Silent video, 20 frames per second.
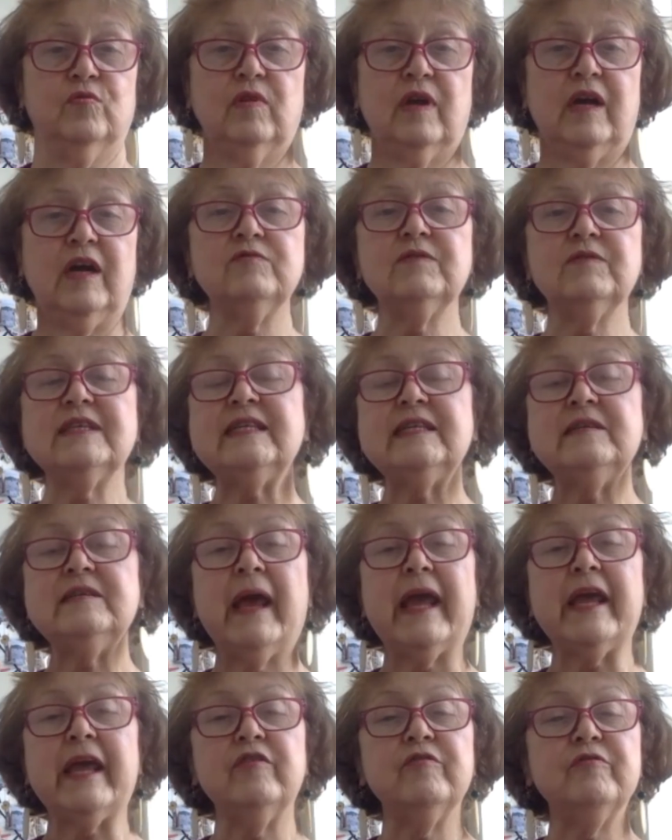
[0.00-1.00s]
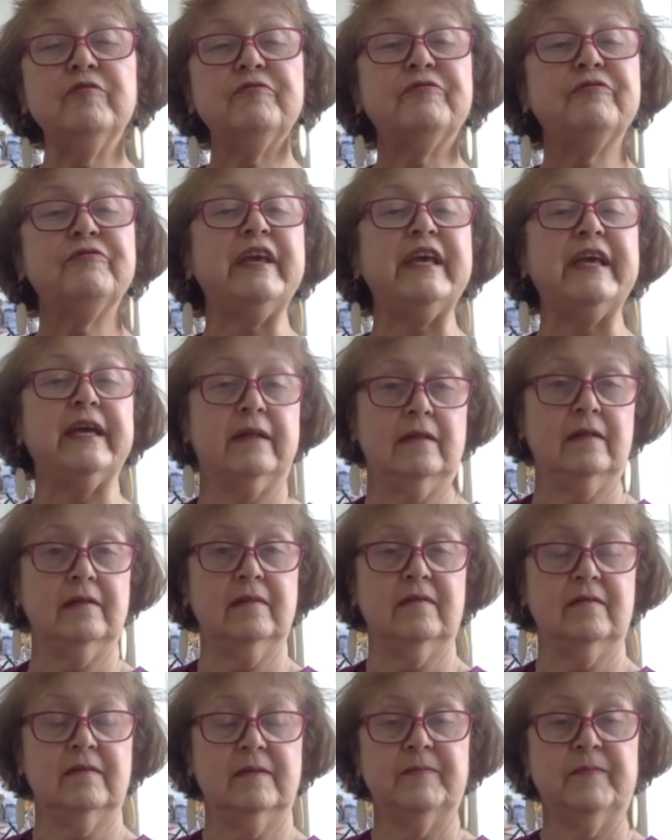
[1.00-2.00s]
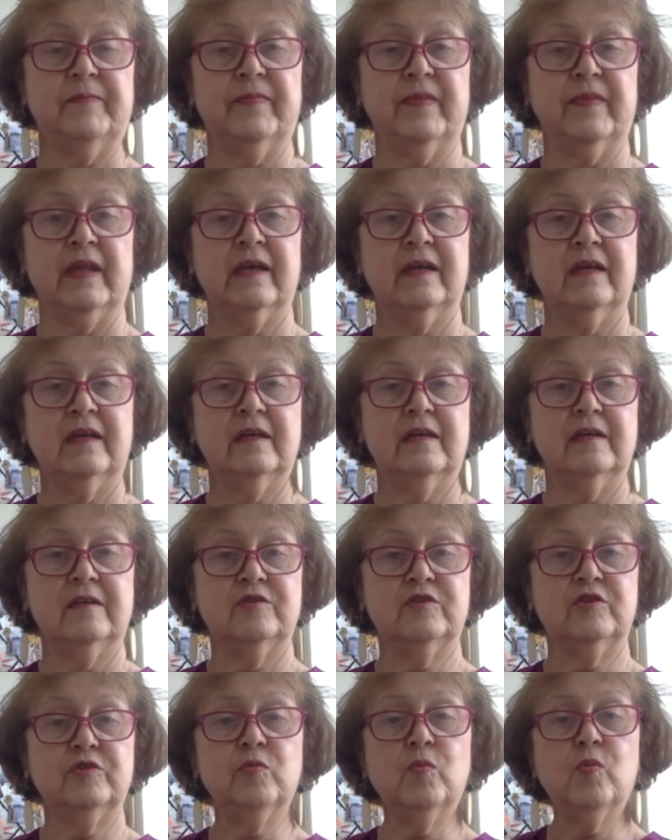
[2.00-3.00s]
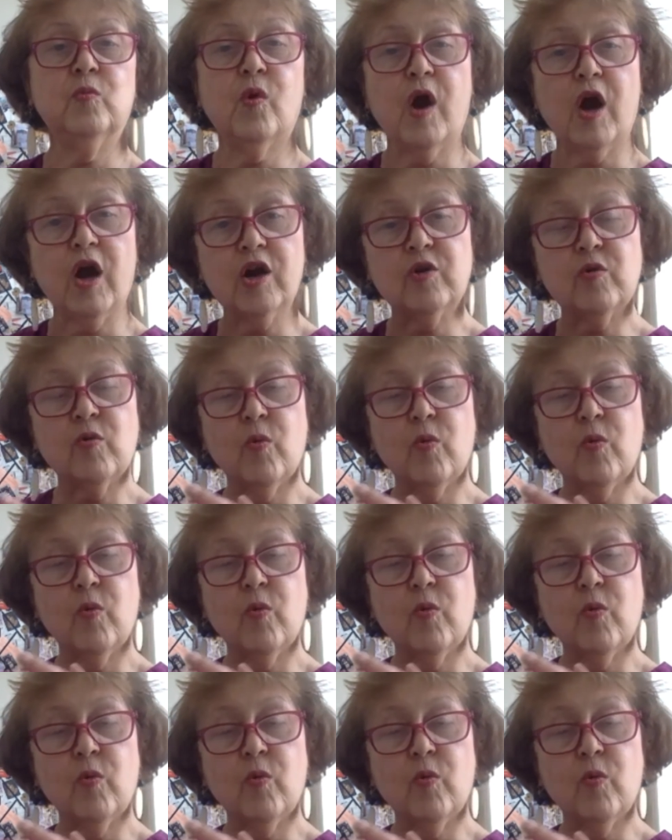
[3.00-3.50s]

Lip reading: How does it make you feel to work